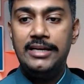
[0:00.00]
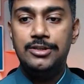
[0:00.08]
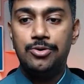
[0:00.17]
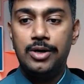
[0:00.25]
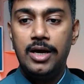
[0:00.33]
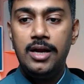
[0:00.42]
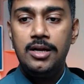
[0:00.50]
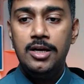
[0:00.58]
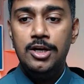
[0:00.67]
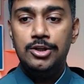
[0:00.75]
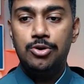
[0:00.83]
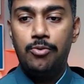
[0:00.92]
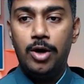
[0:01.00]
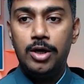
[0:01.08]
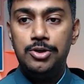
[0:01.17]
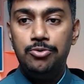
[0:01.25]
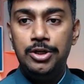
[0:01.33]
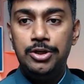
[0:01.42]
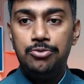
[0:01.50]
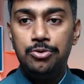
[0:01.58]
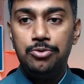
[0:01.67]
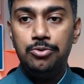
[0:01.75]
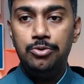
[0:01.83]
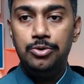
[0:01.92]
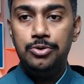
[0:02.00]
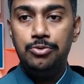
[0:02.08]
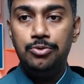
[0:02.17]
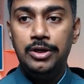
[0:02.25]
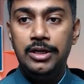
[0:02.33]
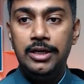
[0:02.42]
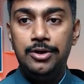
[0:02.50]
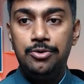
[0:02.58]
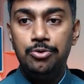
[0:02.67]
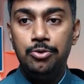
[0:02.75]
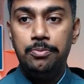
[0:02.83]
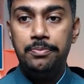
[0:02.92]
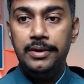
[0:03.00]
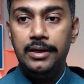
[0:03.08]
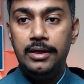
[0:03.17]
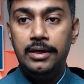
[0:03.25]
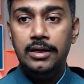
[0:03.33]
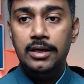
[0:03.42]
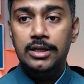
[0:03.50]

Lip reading: Okay, so what you need to do, you need to be,